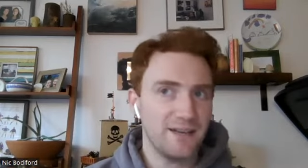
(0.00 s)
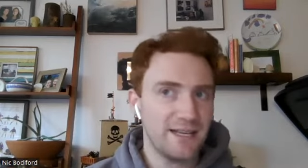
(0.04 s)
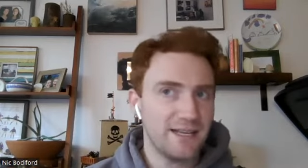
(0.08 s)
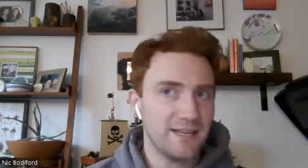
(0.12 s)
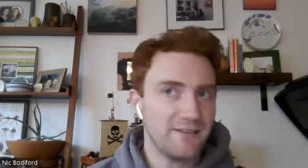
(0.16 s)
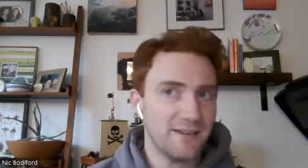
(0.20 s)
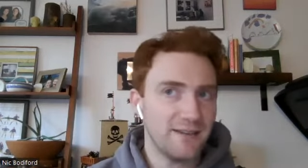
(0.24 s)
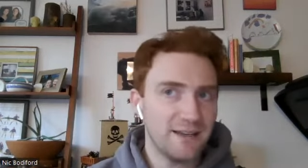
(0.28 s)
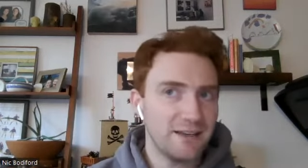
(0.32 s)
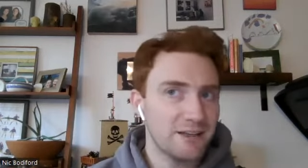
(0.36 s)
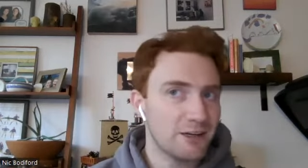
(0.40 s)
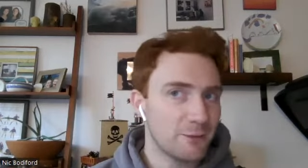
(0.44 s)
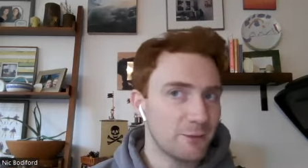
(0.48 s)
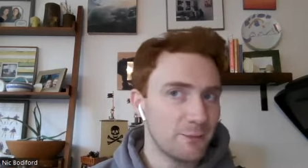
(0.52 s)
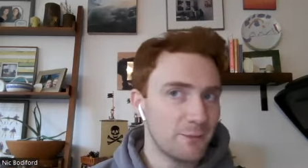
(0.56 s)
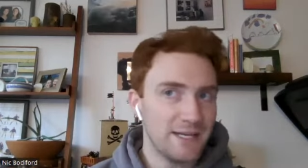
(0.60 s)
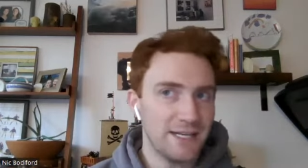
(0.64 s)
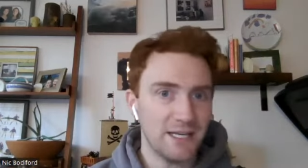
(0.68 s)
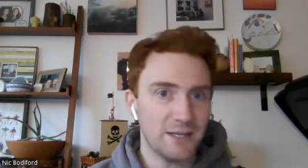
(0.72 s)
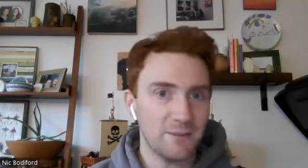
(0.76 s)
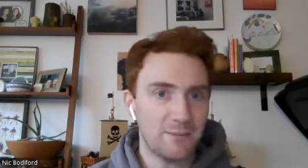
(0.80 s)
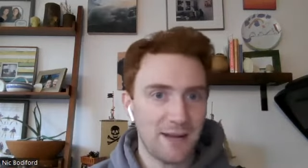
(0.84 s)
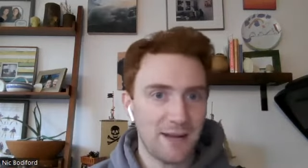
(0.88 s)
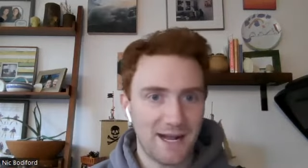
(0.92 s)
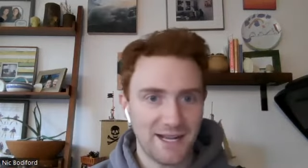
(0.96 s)
in the
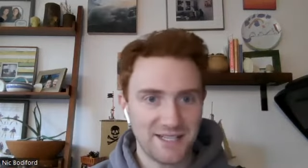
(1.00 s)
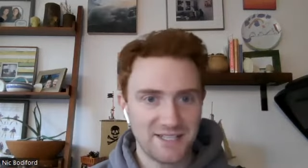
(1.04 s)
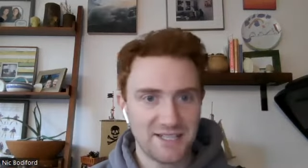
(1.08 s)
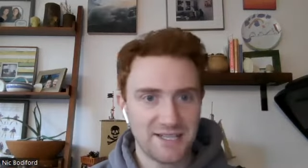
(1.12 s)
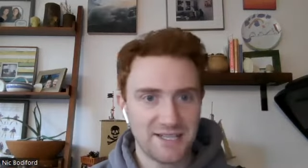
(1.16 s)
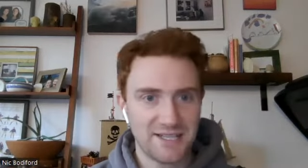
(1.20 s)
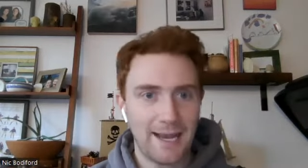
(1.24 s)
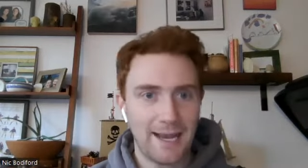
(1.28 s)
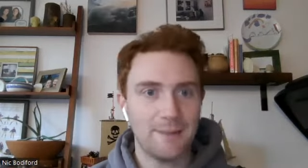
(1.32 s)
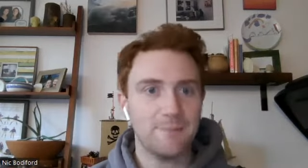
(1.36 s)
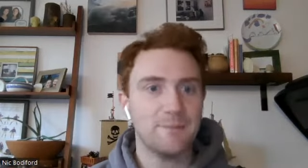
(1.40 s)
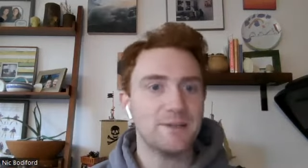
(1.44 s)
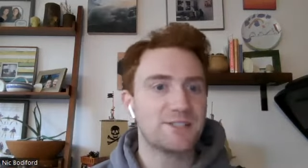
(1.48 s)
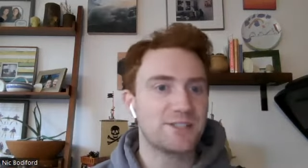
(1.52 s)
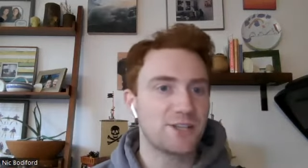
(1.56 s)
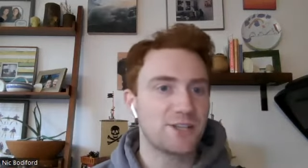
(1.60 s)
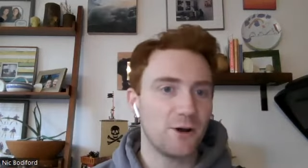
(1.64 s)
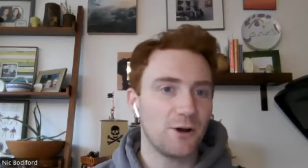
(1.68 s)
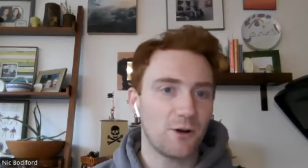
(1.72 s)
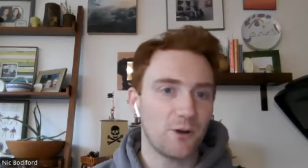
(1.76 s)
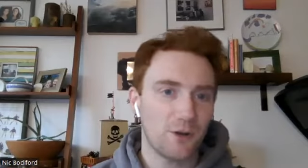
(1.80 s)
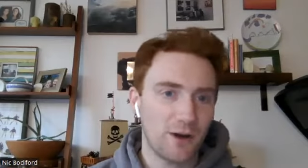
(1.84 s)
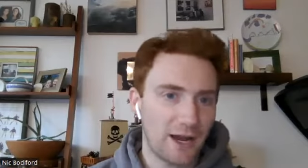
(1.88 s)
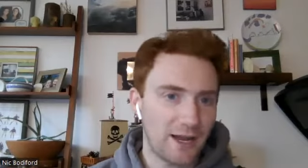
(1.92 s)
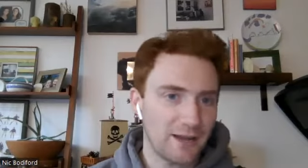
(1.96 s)
intermediate passing game, and
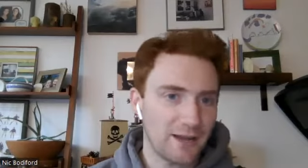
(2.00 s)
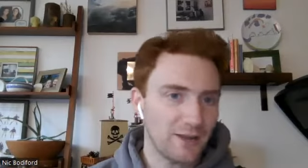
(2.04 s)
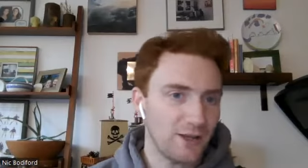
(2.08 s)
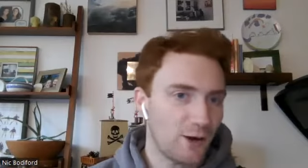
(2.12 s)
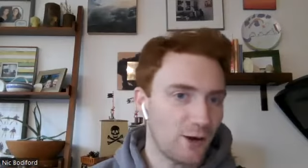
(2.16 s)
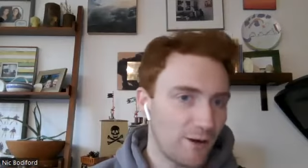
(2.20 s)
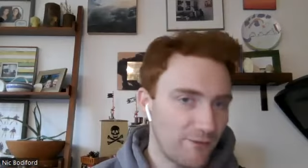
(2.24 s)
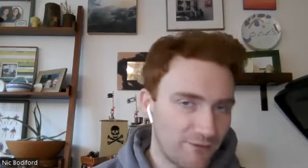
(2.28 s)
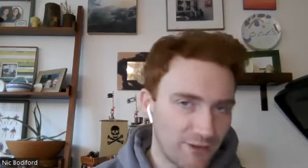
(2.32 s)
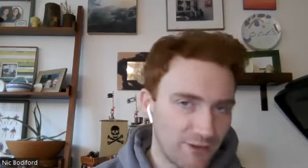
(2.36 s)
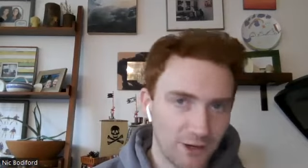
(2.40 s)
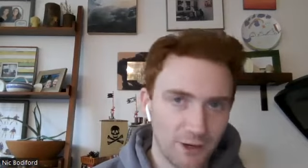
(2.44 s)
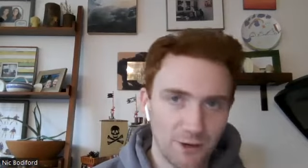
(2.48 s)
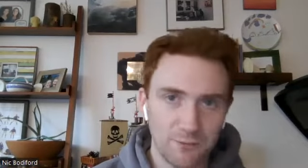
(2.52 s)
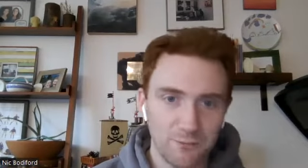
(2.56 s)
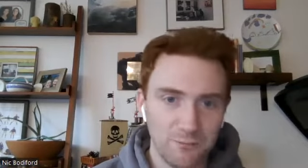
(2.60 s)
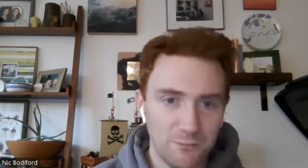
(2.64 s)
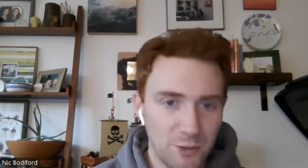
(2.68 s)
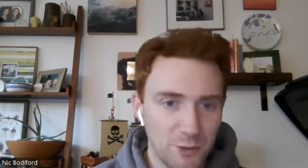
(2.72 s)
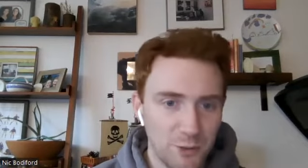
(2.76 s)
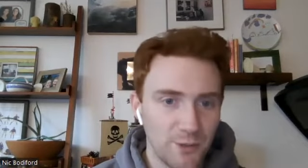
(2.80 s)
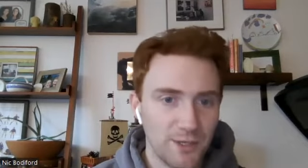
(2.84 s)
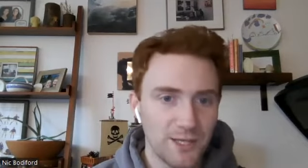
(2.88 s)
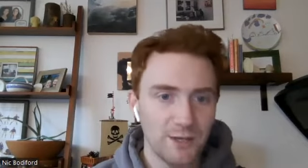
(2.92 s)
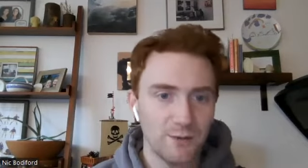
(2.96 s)
so I you know I figured
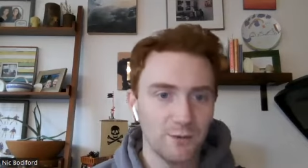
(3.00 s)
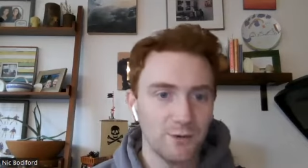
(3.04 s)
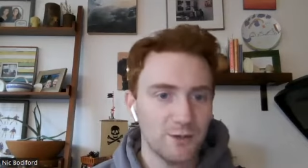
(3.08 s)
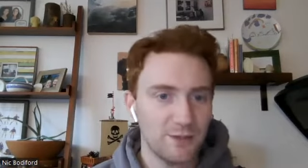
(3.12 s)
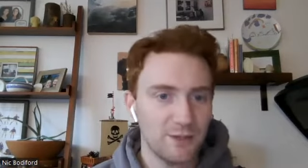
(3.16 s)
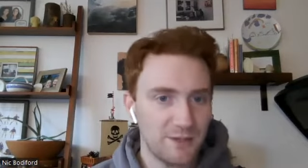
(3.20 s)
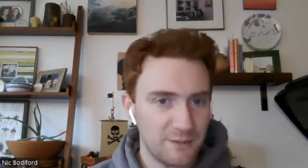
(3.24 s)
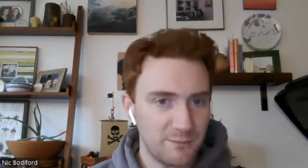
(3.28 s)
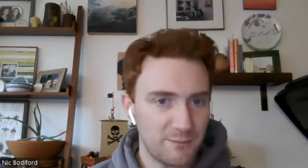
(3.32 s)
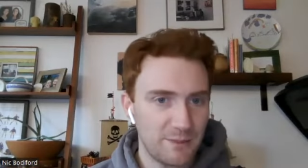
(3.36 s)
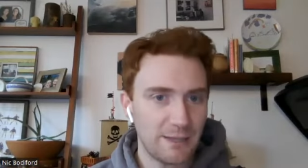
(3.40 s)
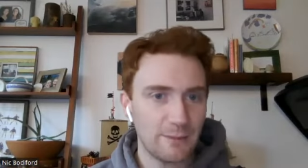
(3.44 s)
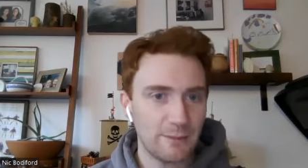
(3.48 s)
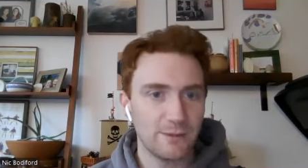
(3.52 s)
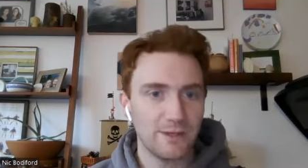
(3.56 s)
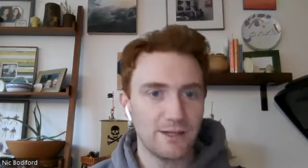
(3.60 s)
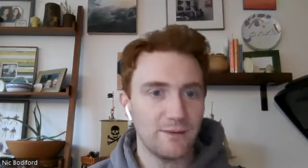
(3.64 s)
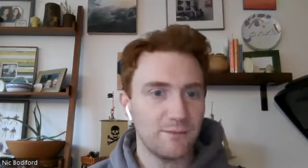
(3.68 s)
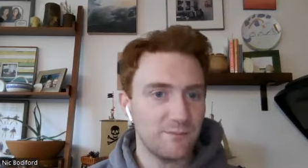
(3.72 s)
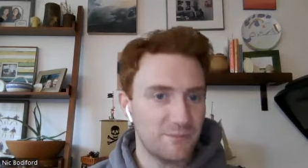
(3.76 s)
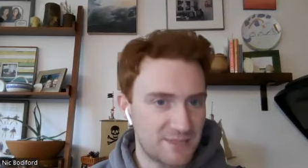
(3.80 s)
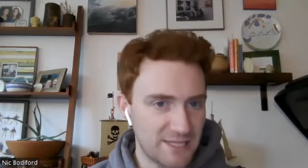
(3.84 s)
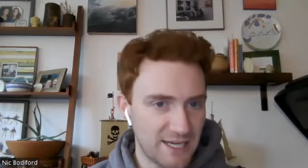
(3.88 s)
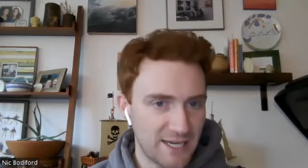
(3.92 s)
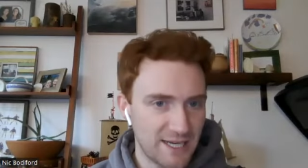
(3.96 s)
Mooney would be able
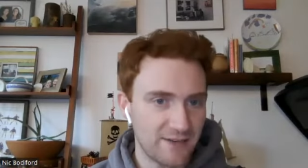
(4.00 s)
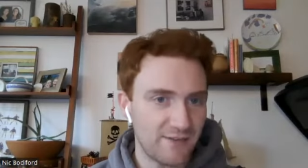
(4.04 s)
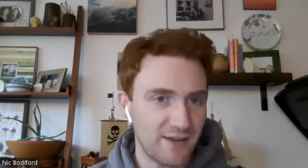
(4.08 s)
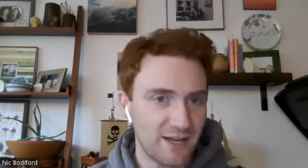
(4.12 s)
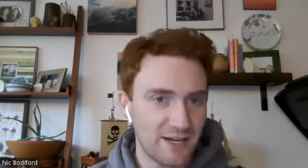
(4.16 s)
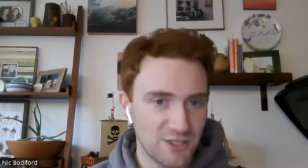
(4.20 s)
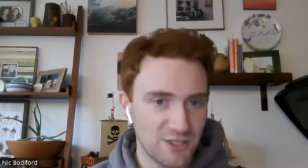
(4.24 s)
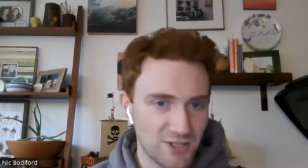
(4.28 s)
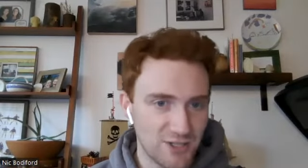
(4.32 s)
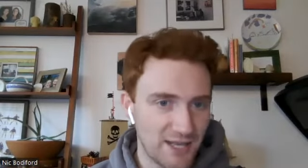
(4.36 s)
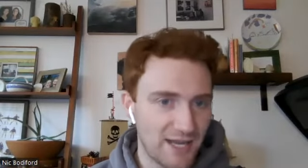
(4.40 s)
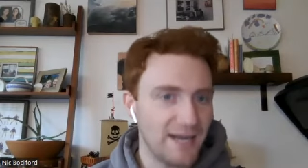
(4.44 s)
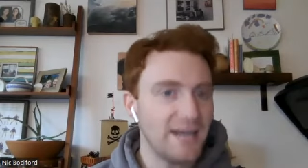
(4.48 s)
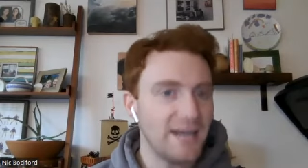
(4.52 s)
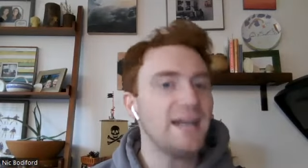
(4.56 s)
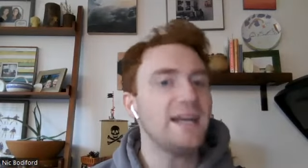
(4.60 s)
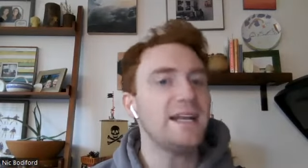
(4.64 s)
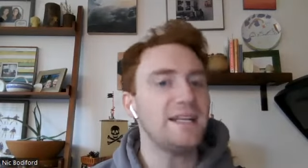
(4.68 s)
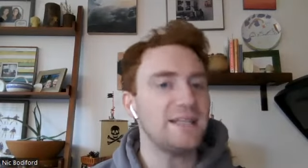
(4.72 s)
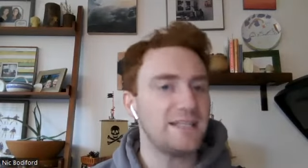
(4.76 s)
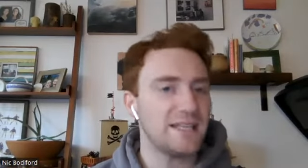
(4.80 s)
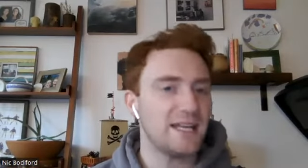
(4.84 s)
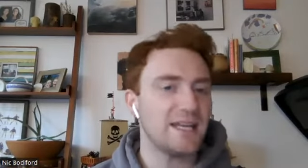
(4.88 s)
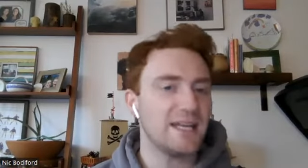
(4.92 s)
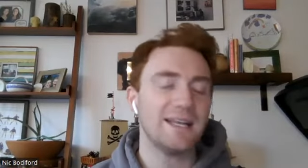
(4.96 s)
to take advantage of that, and
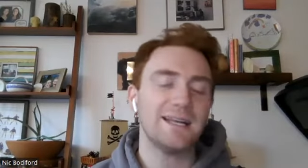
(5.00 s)
he did.